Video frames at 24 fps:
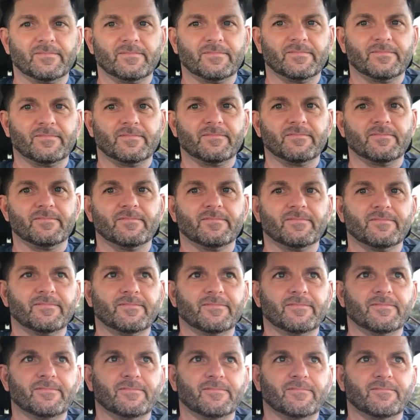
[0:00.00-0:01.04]

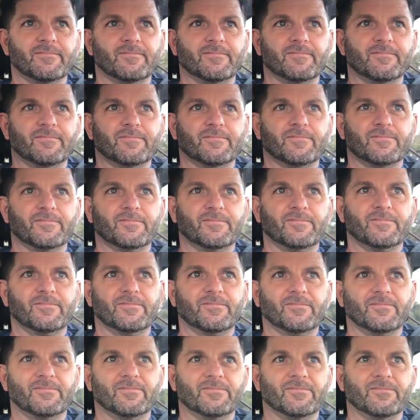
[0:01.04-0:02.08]

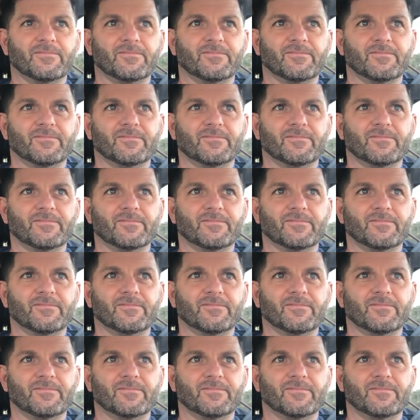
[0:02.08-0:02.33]
No words are spoken by the person on screen.